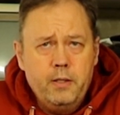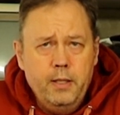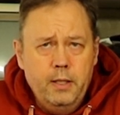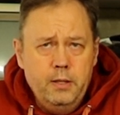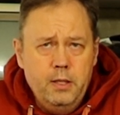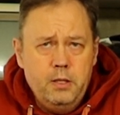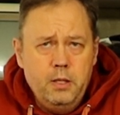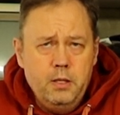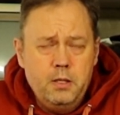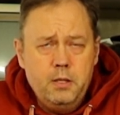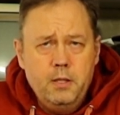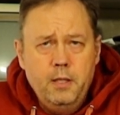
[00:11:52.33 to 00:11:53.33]
And this
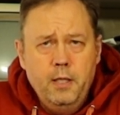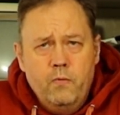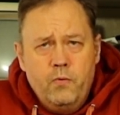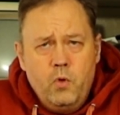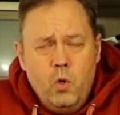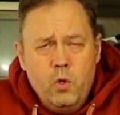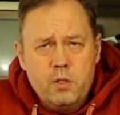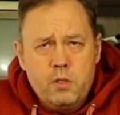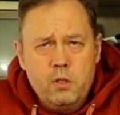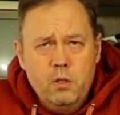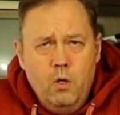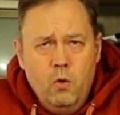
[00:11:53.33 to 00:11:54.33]
is, of course,